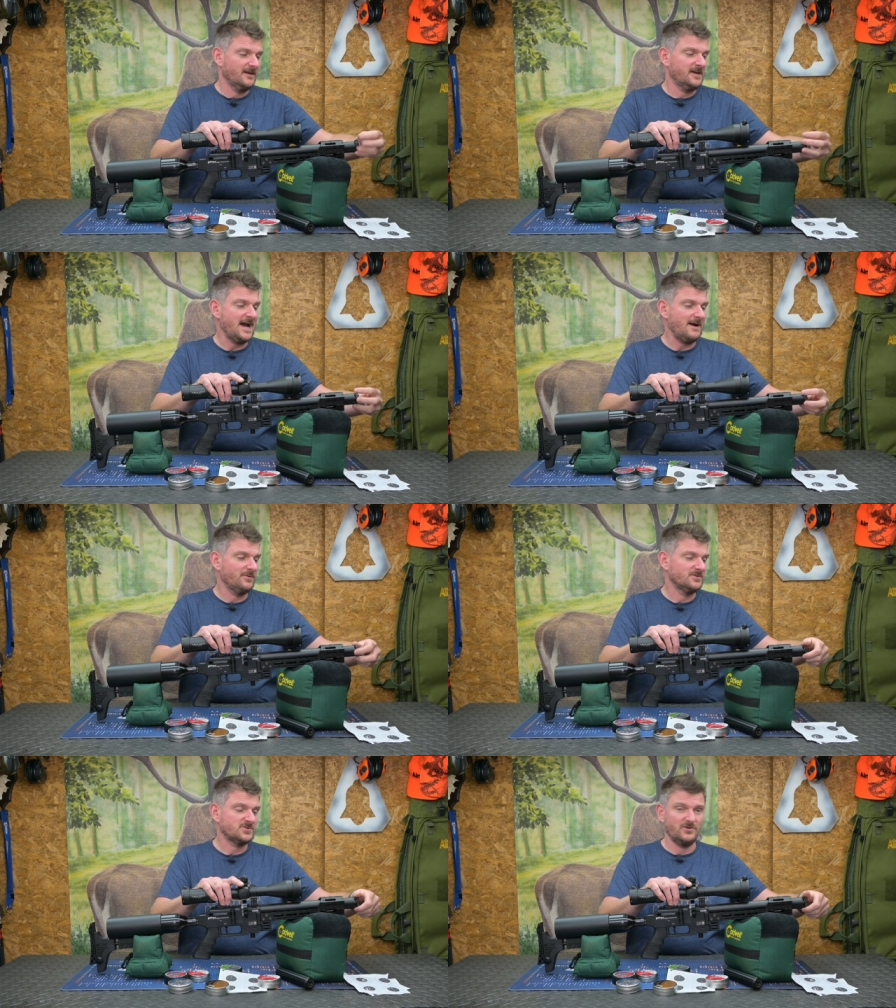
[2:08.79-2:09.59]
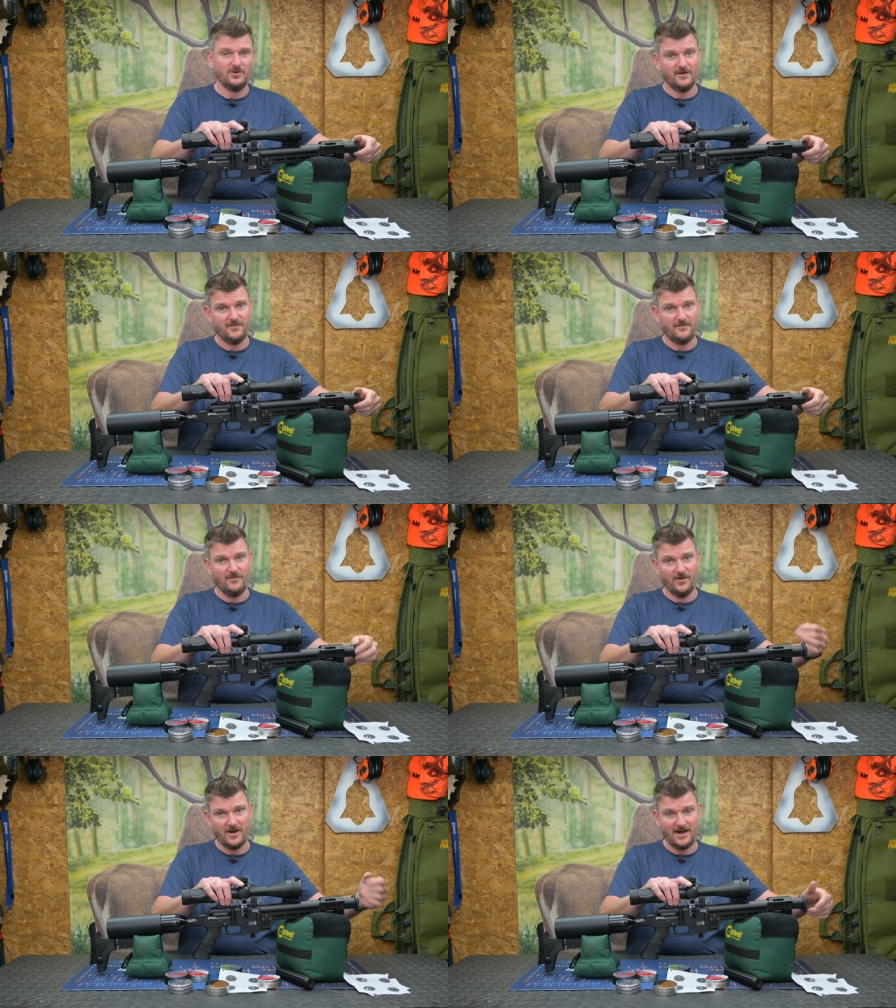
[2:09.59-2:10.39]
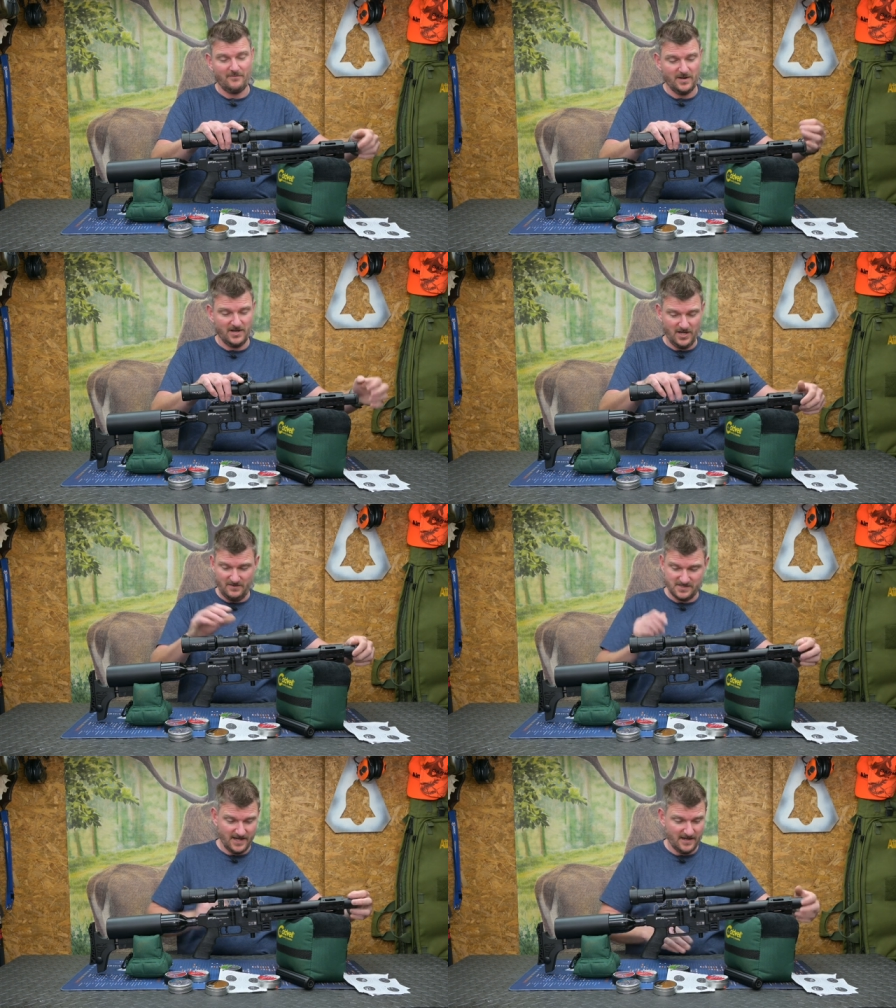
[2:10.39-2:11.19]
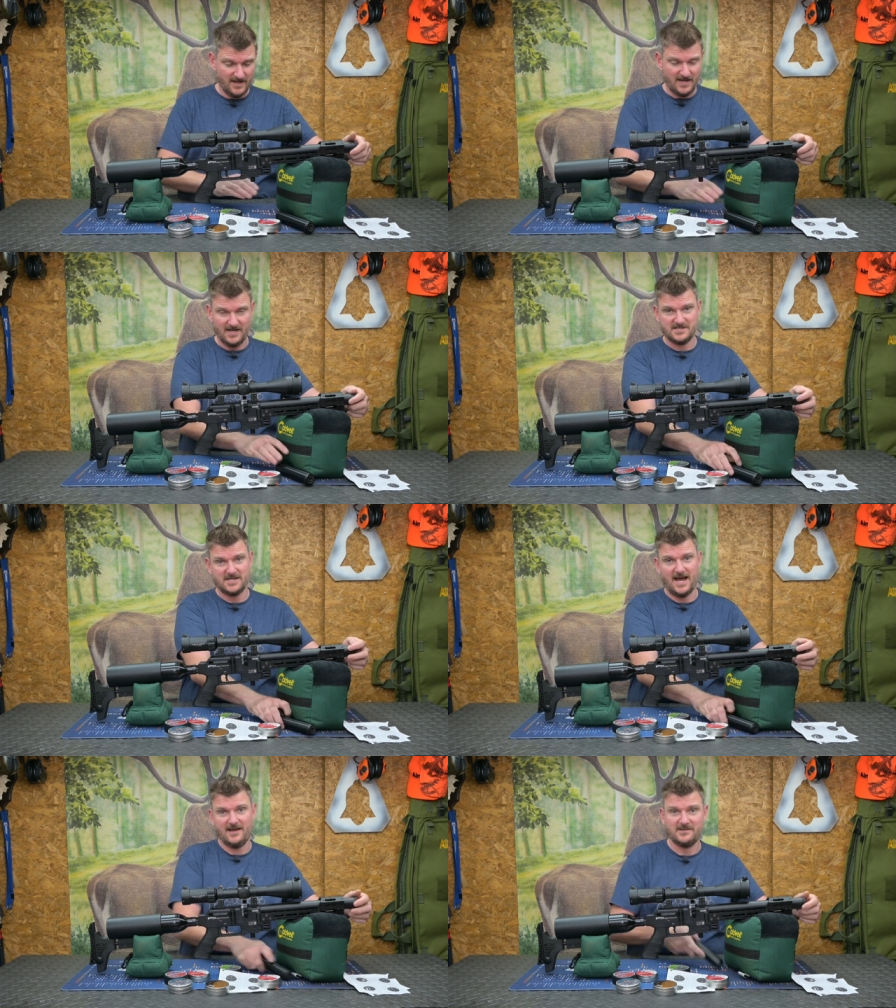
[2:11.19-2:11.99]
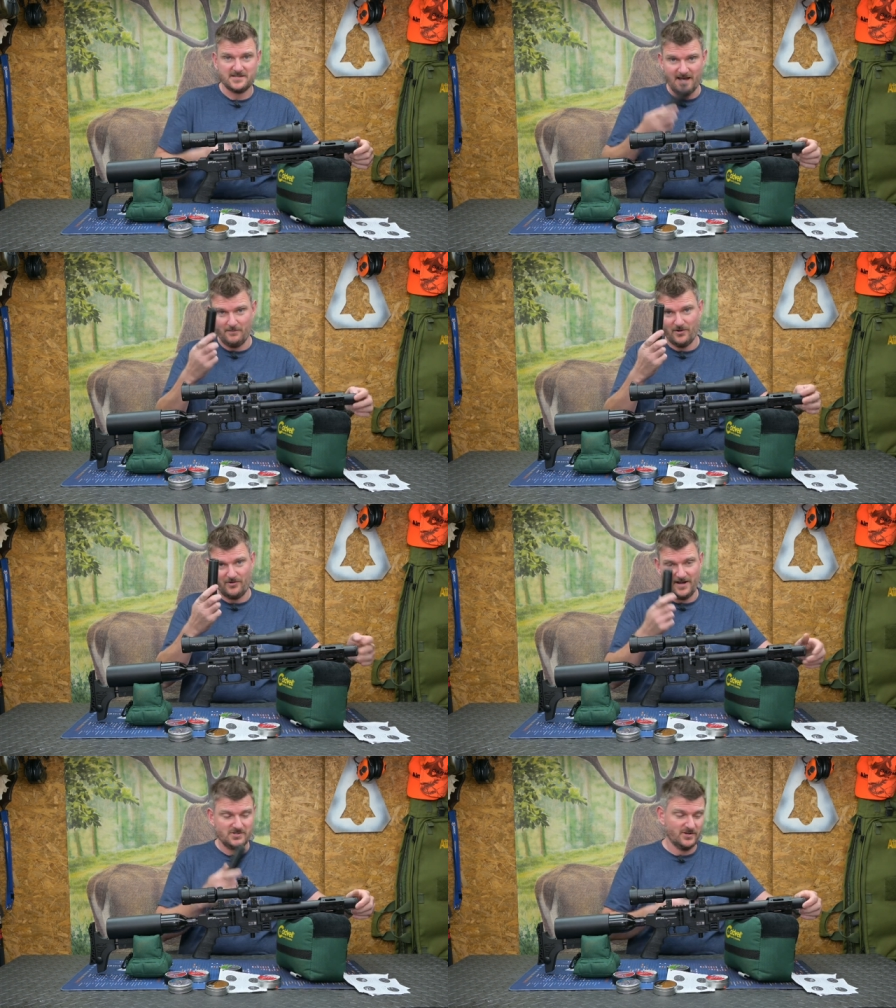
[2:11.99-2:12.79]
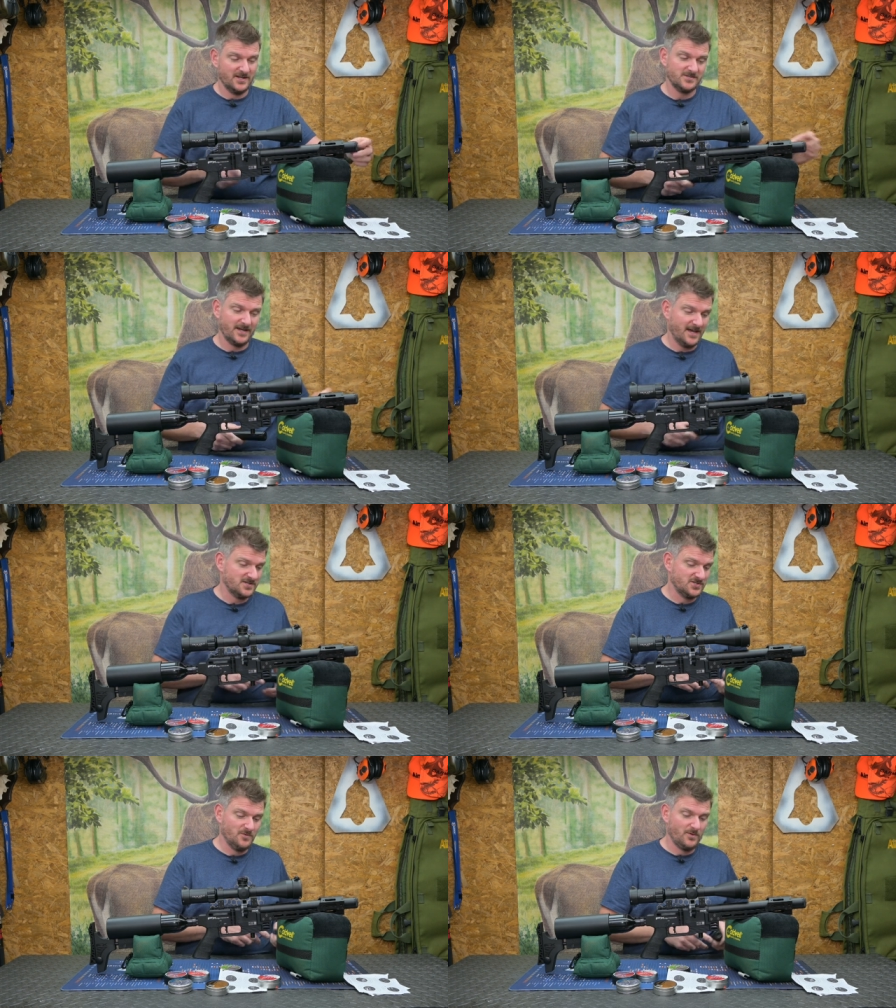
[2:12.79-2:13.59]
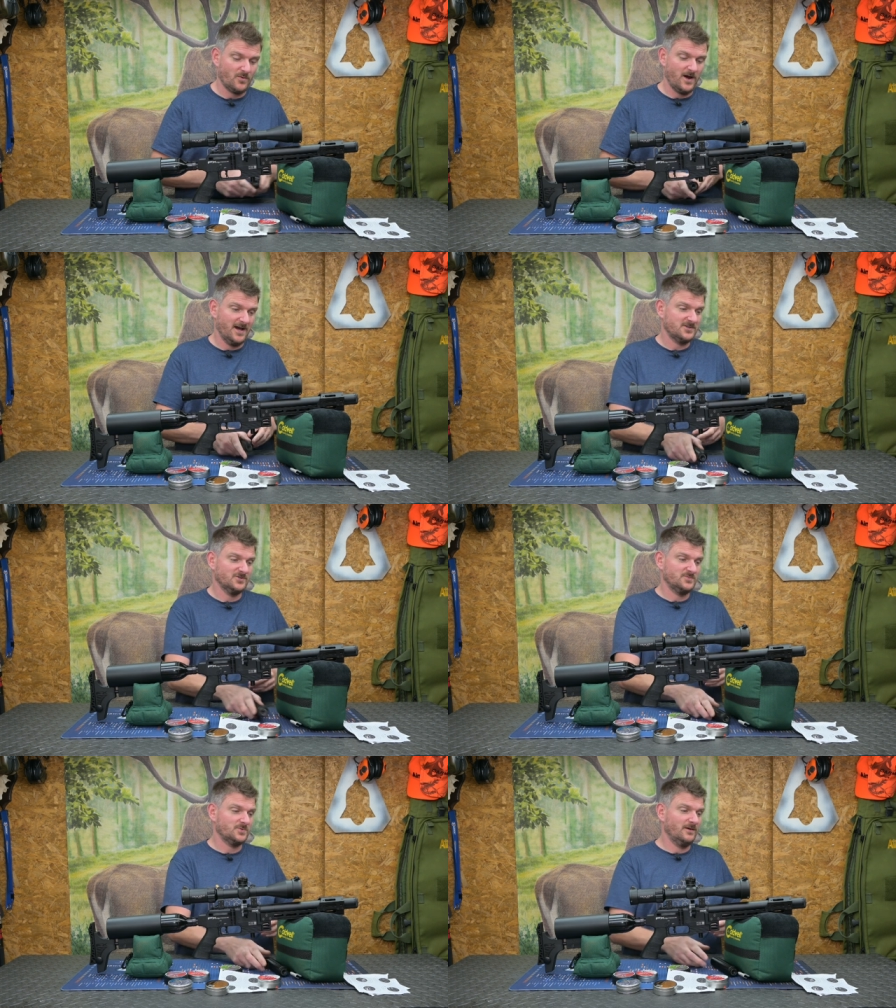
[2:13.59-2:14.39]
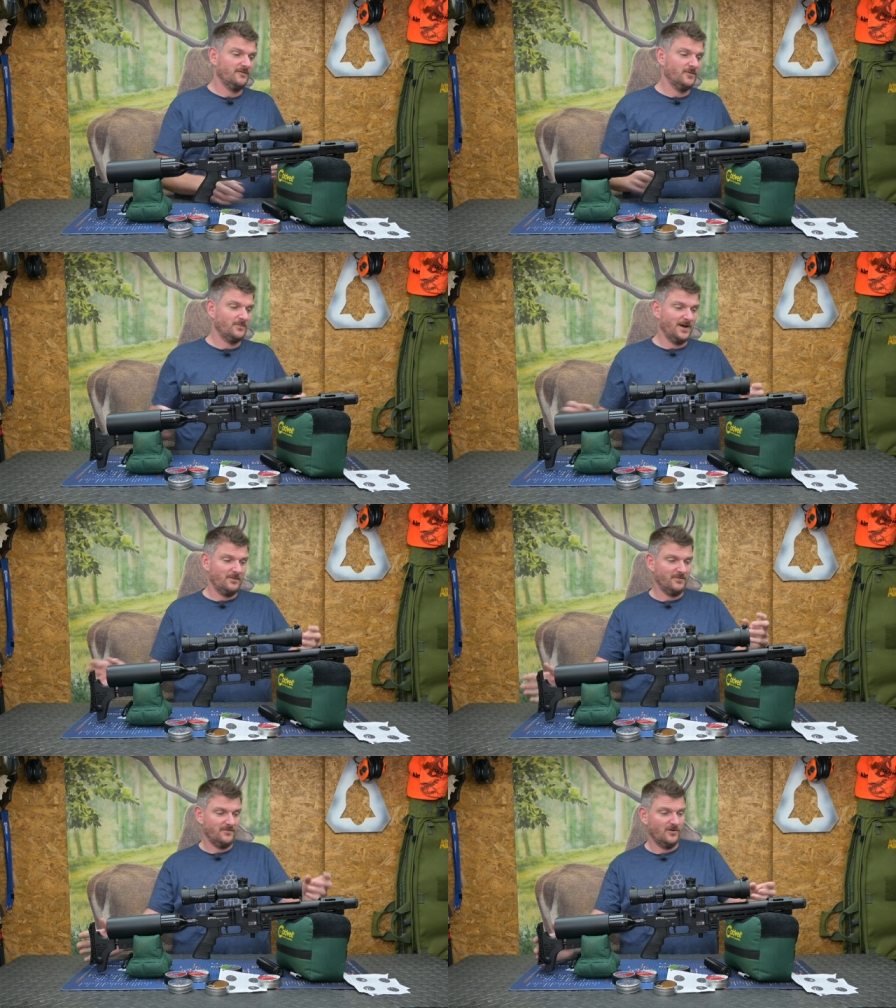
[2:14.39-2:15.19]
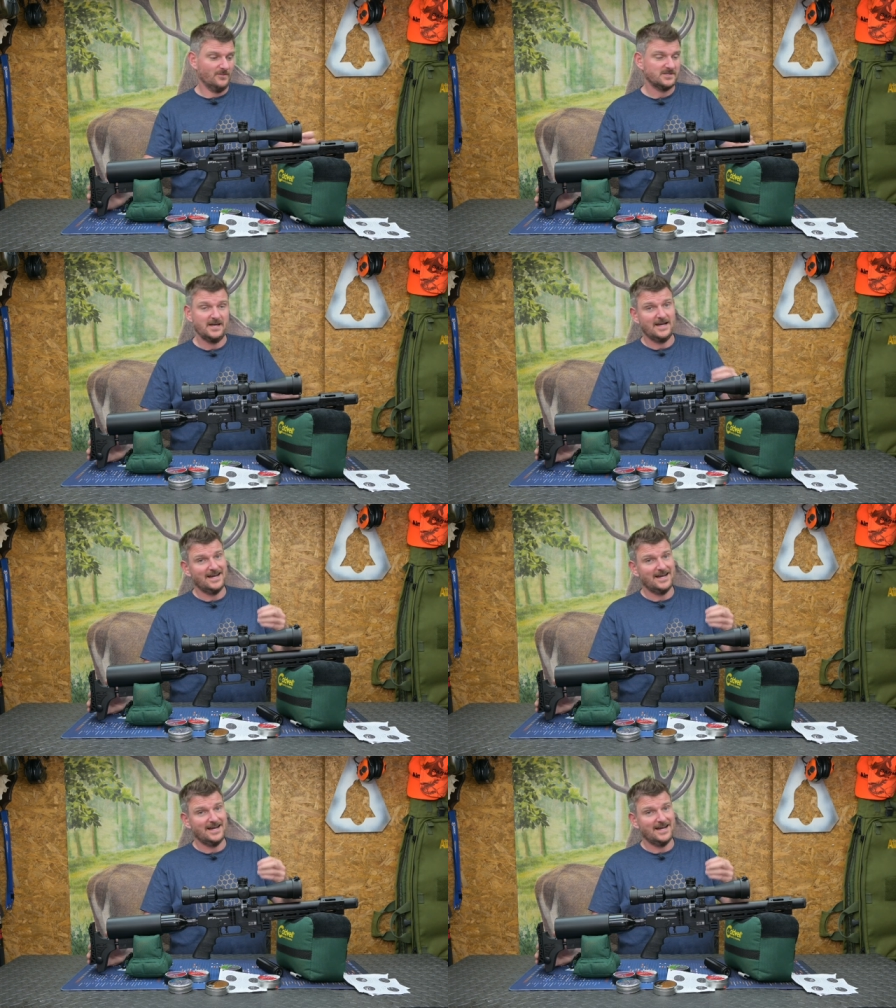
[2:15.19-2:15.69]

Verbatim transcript: cap screwed off the front and I've been using Sack SAC sound moderator on it, so I get super quiet sub 12 foot pound performance.